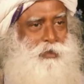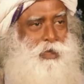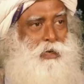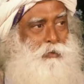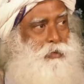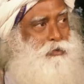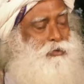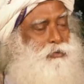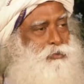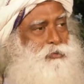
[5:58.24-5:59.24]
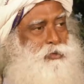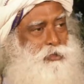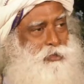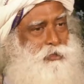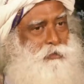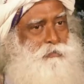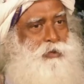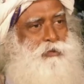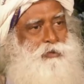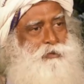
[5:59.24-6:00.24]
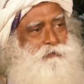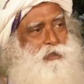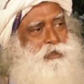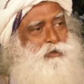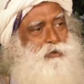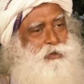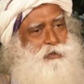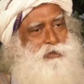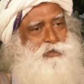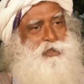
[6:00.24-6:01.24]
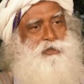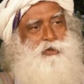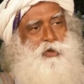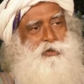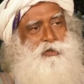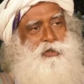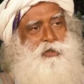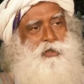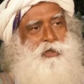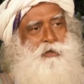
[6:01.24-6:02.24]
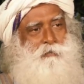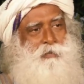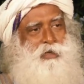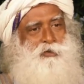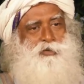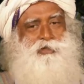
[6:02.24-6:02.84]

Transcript: I want you disturbed because if ignorance does not make you